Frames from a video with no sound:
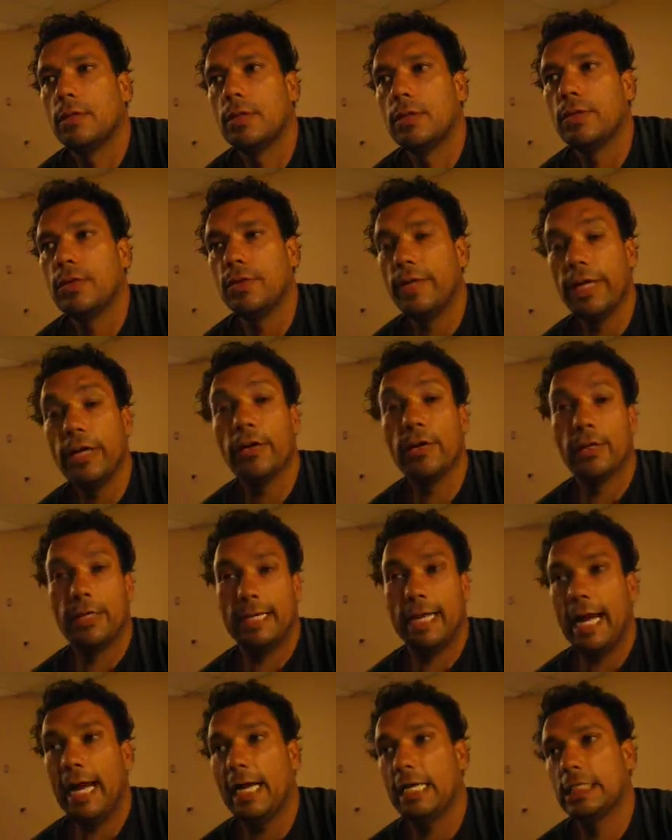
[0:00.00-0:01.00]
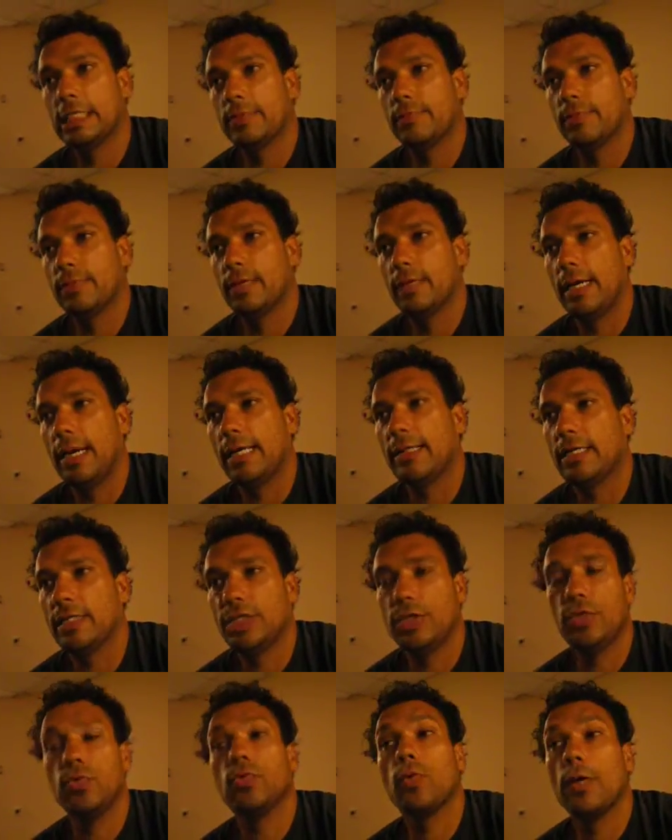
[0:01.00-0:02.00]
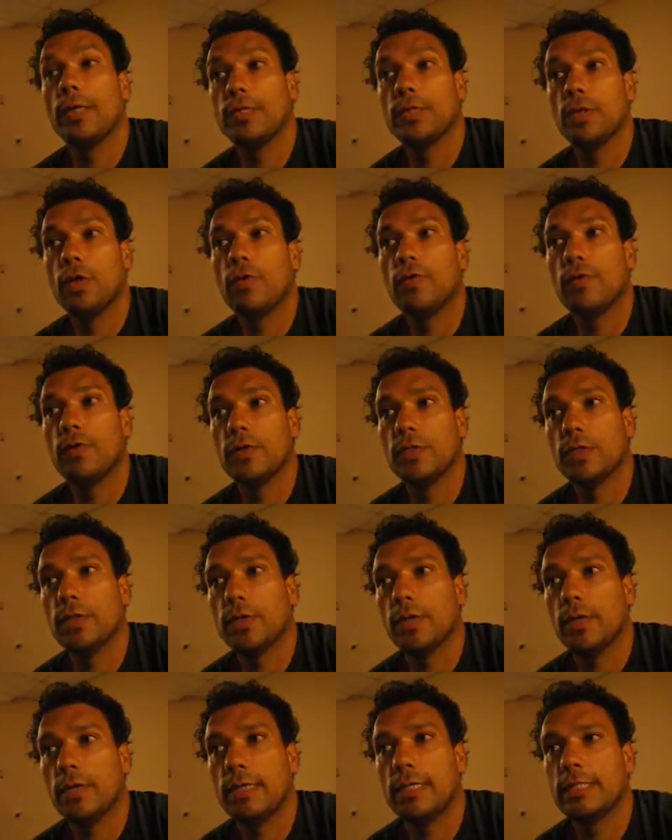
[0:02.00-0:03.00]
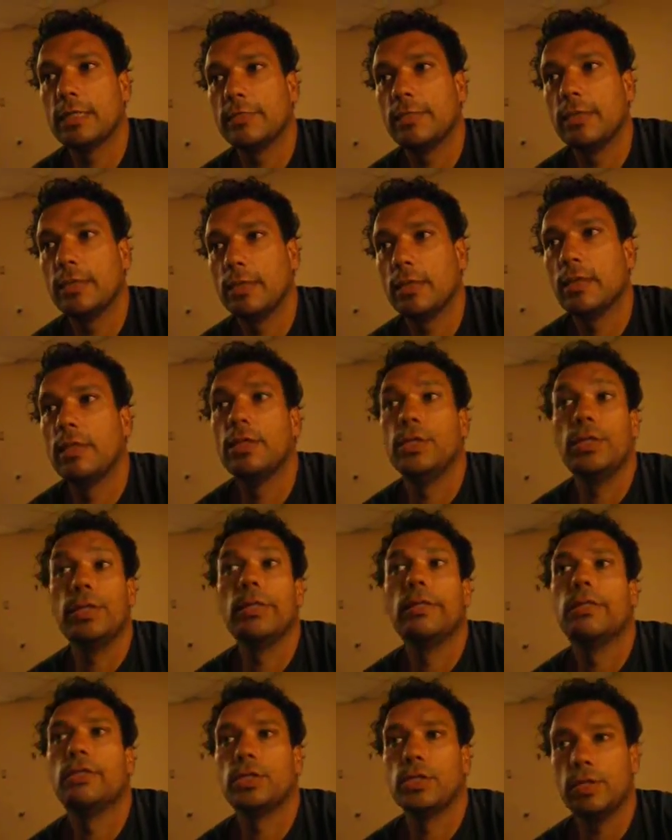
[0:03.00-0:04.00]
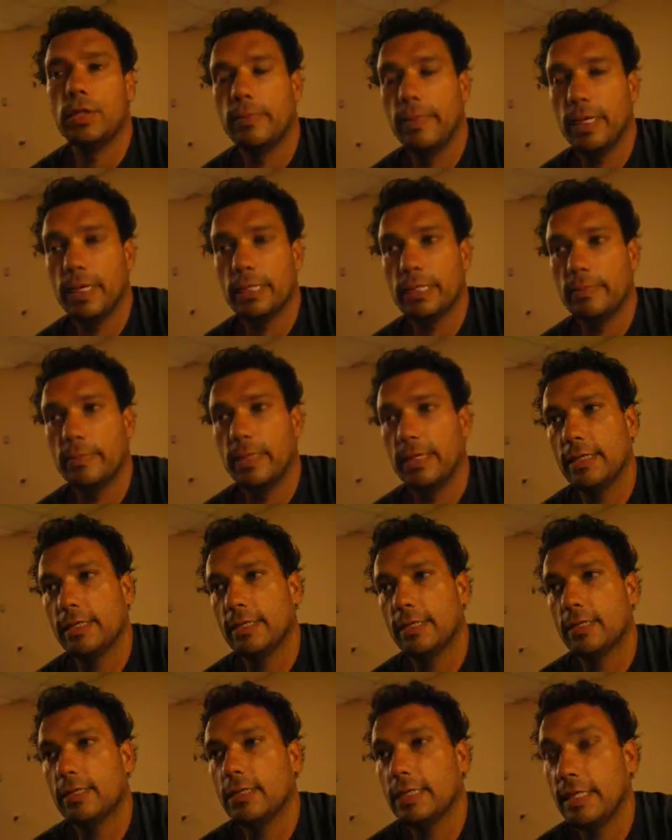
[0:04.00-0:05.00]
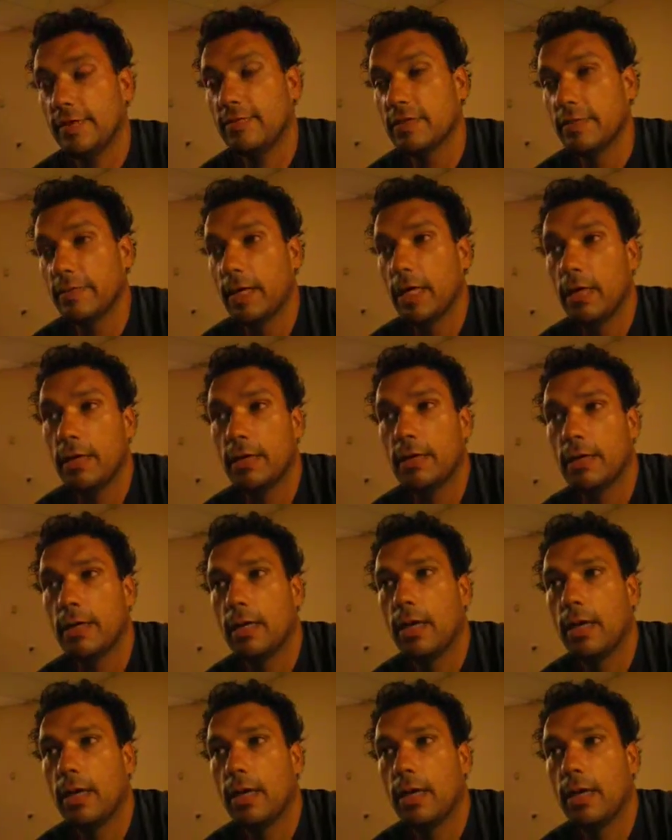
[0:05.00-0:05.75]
you hear her gasp, and then she runs over to her husband, soon-to-be husband, and gives him a hug.